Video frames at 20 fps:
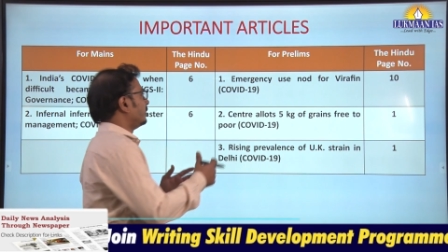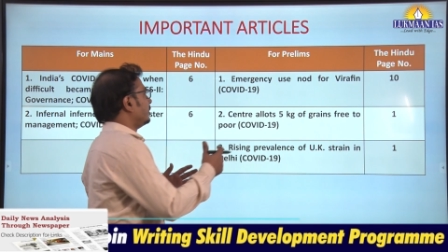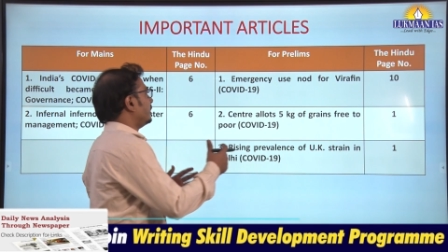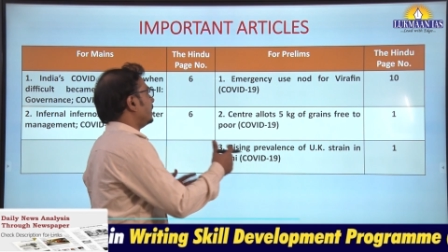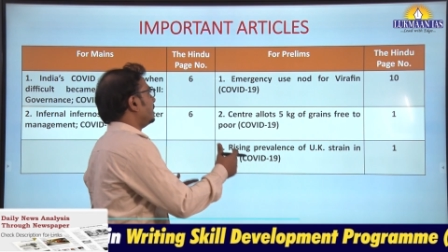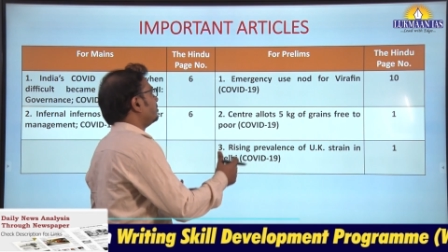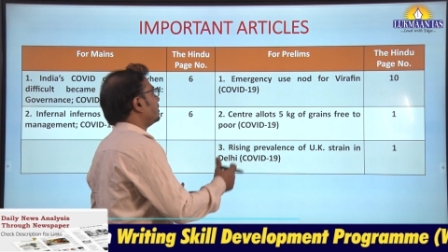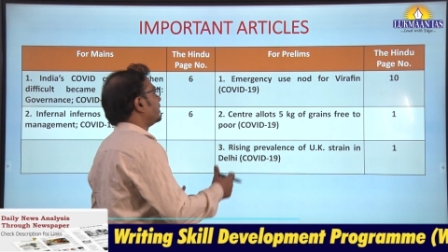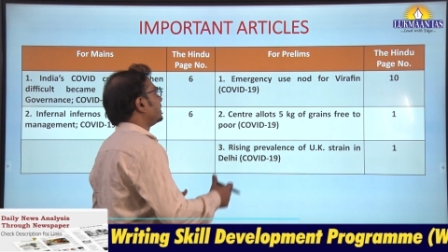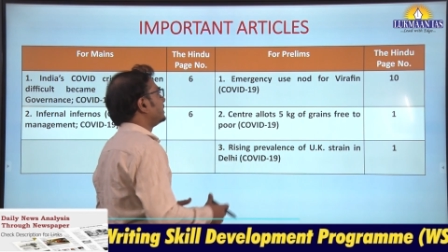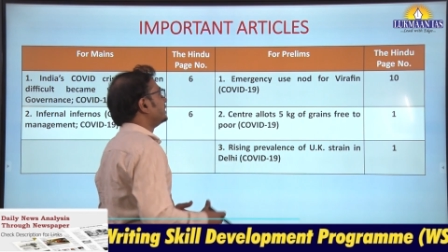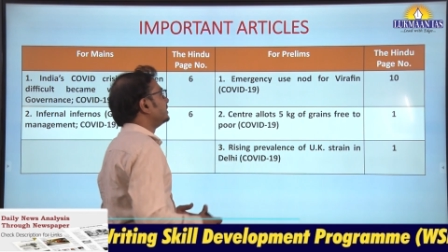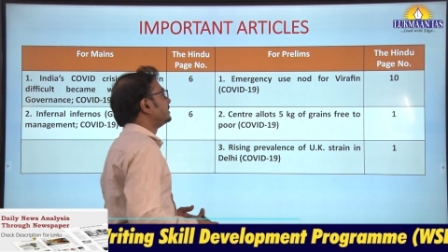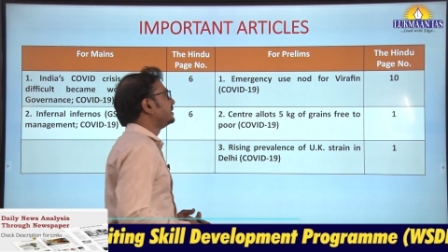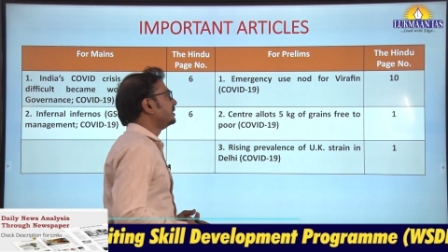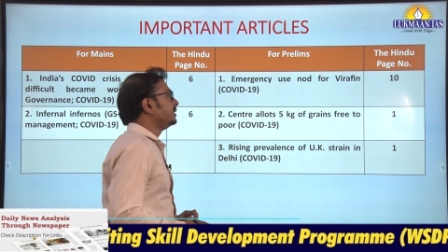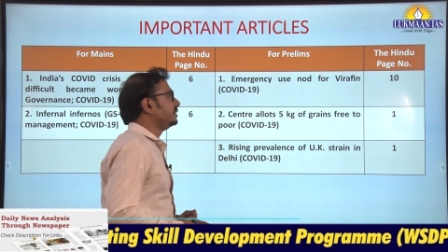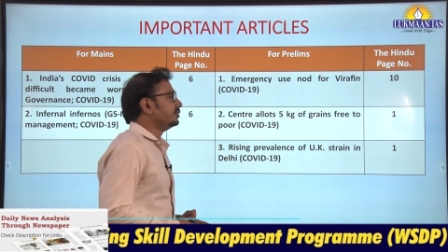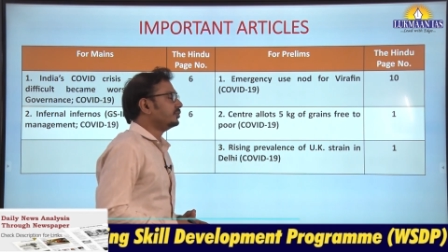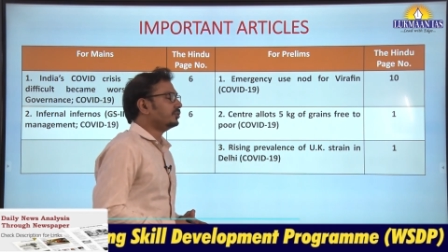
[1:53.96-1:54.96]

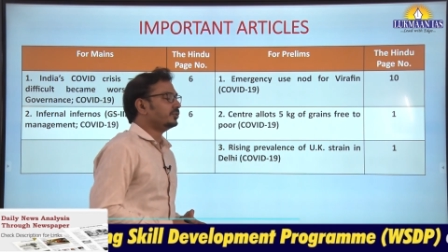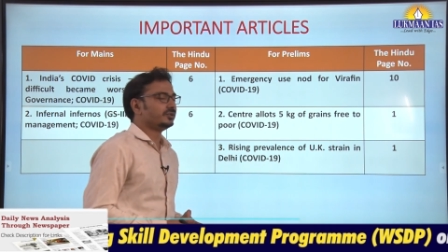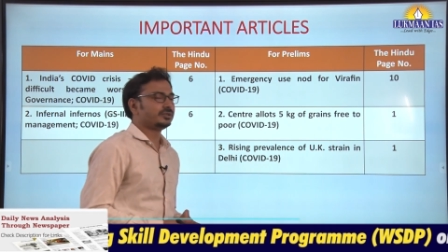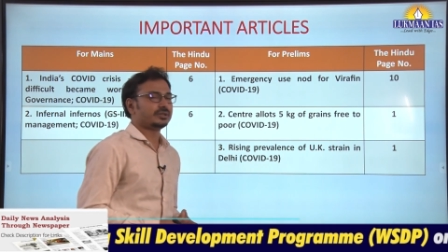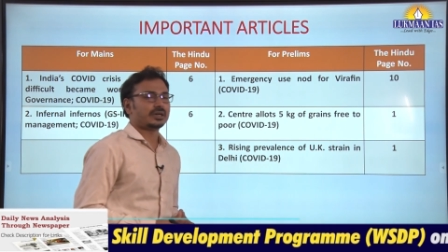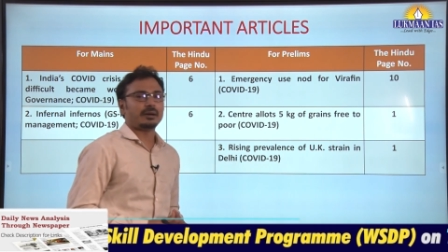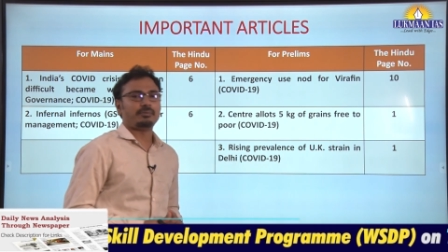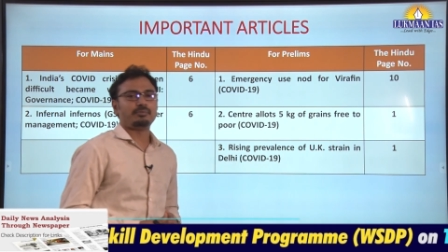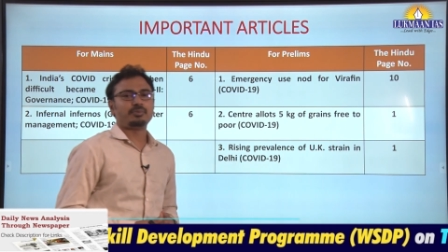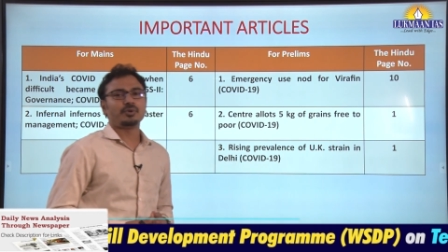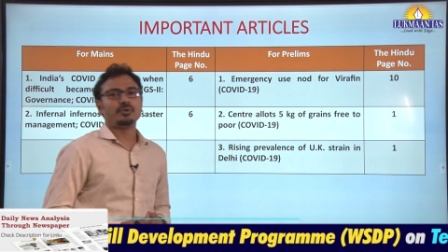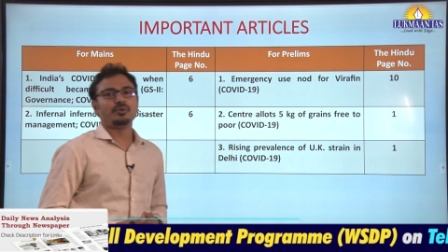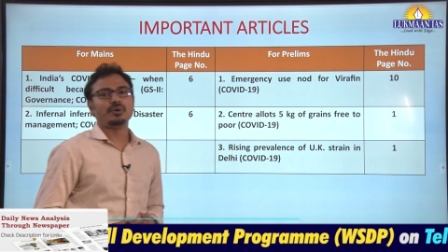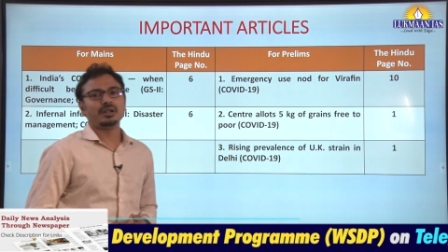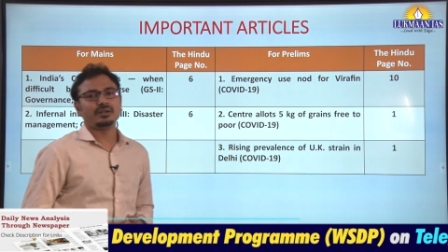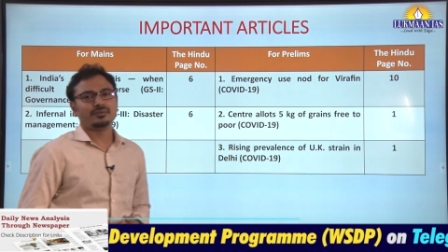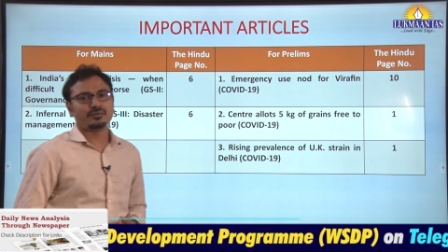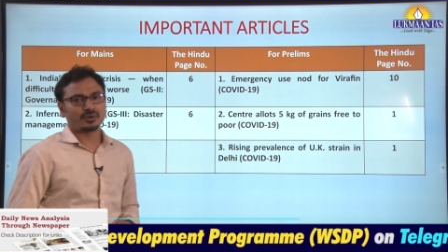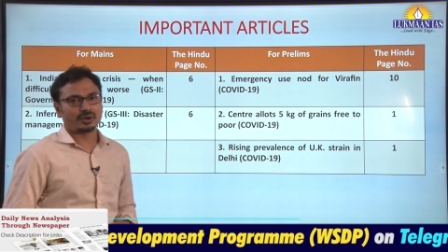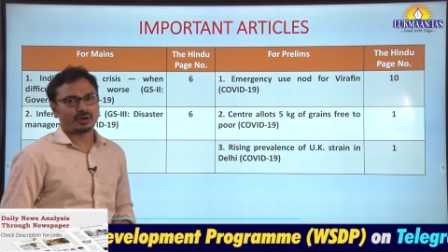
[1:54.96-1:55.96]
emergency use
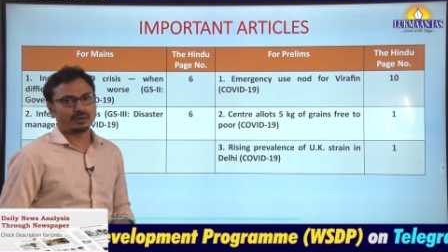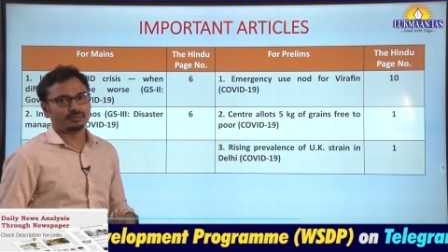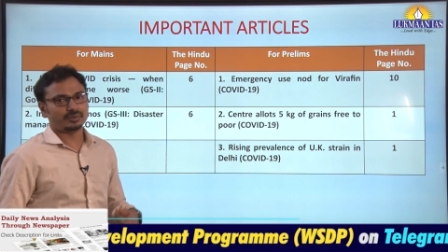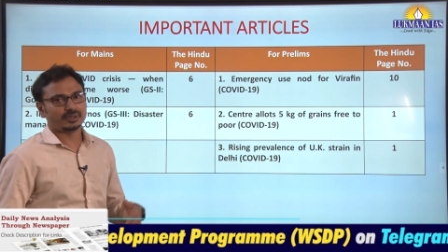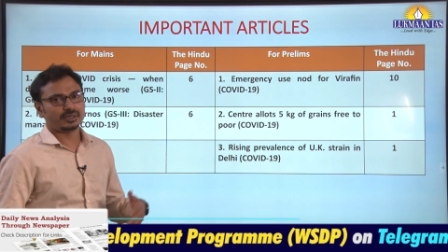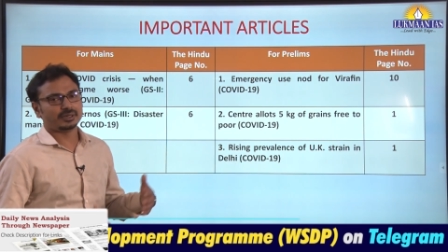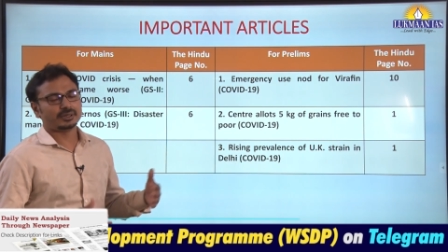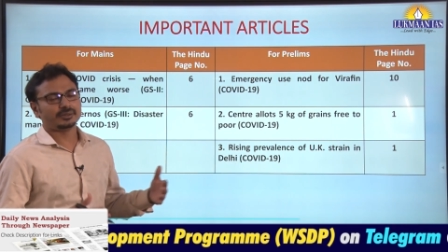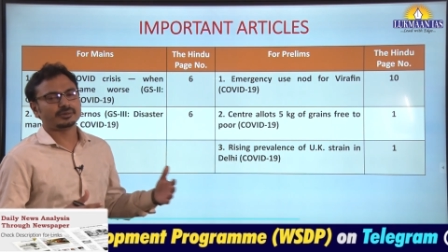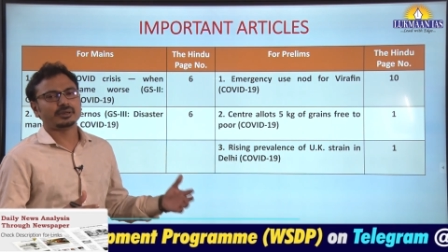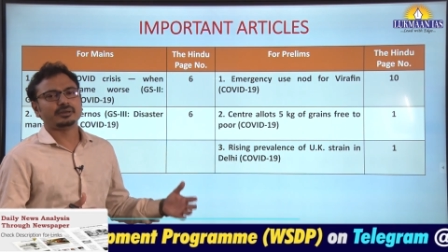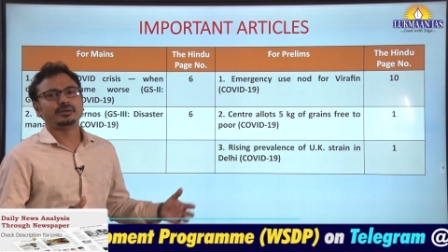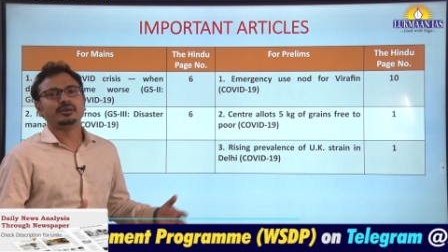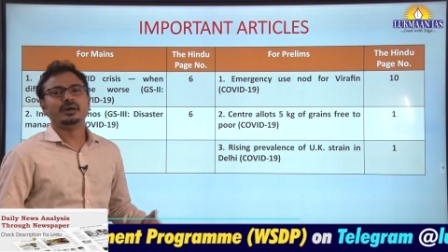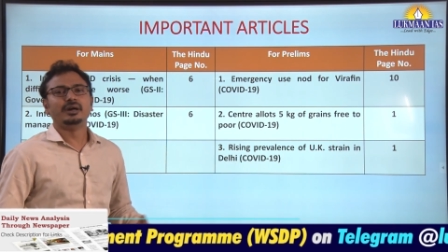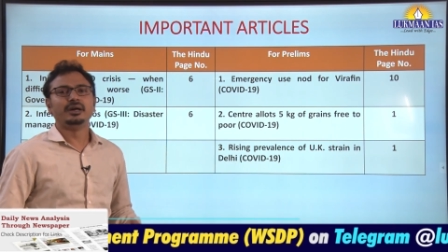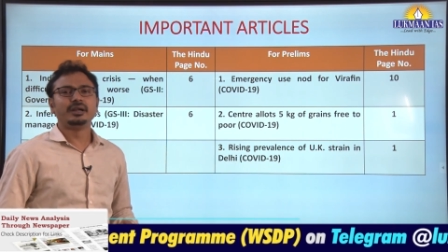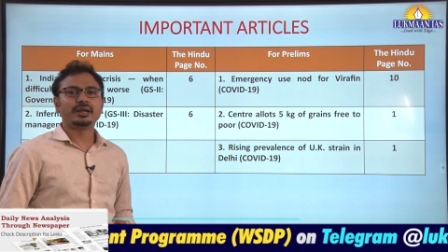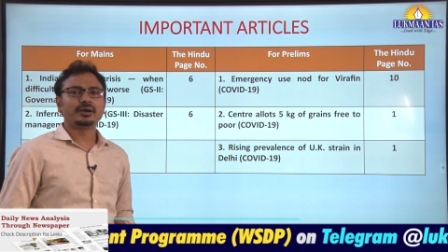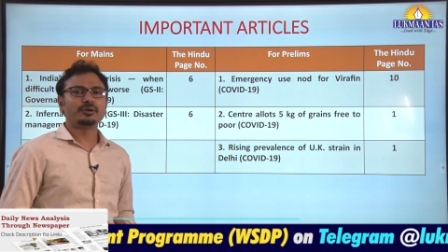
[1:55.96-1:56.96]
approval from the
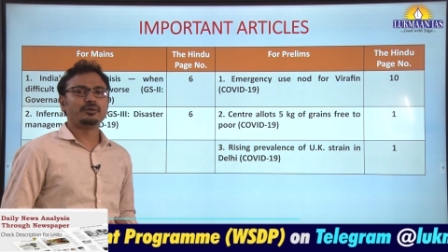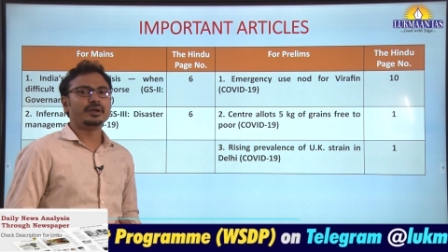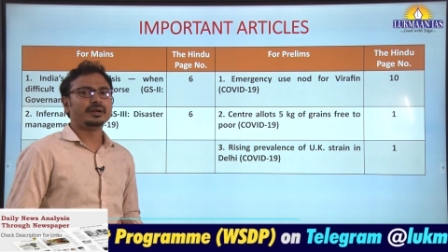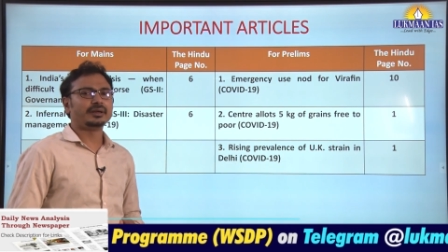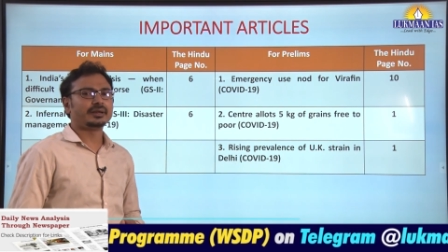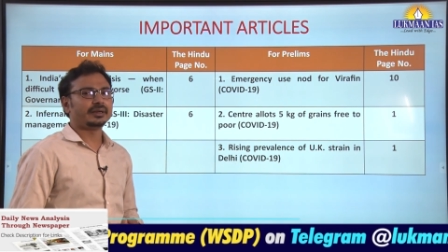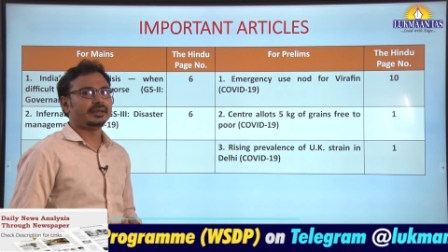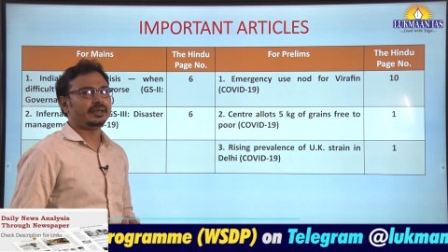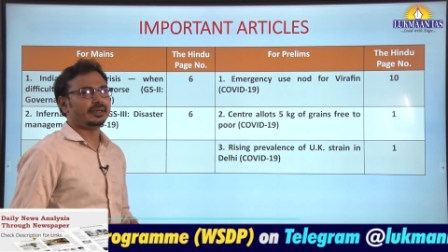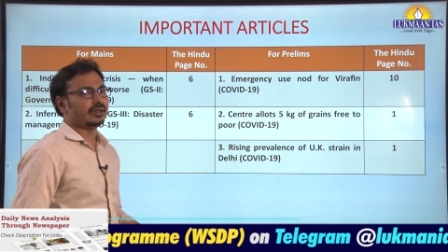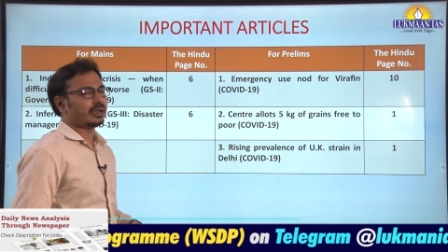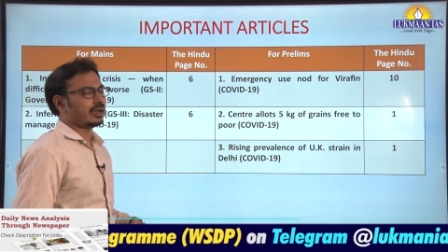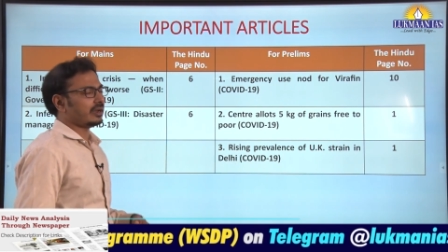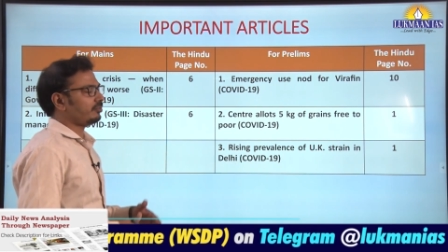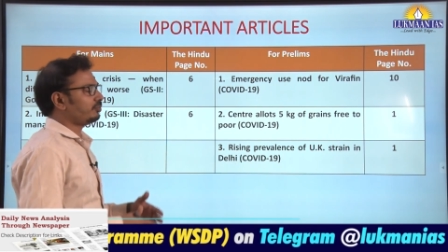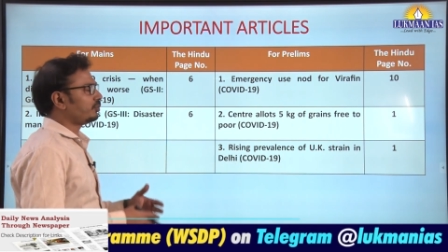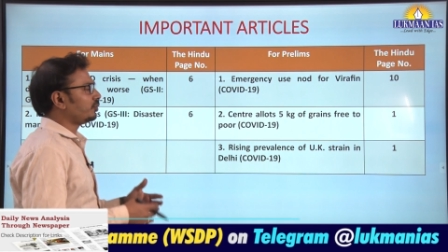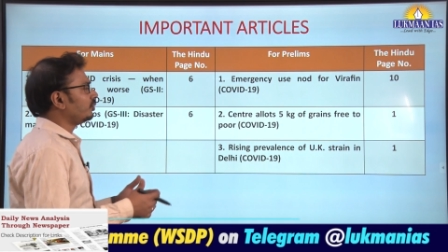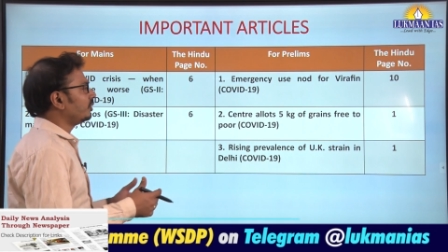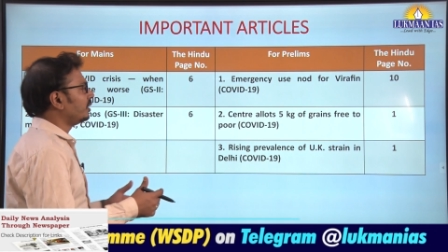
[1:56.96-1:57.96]
regulatory
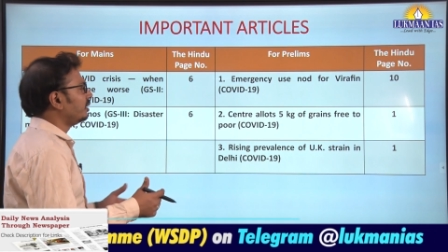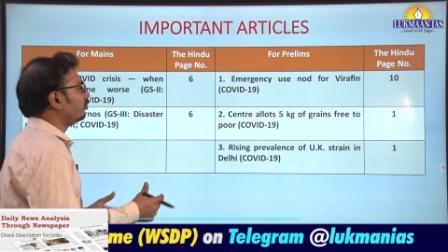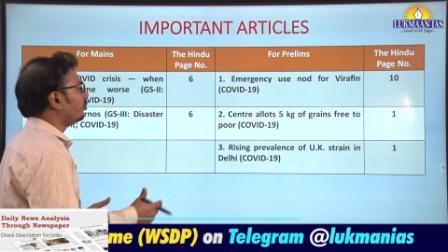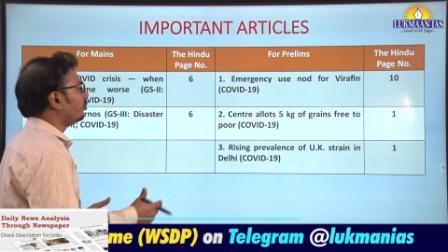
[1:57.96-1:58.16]
approval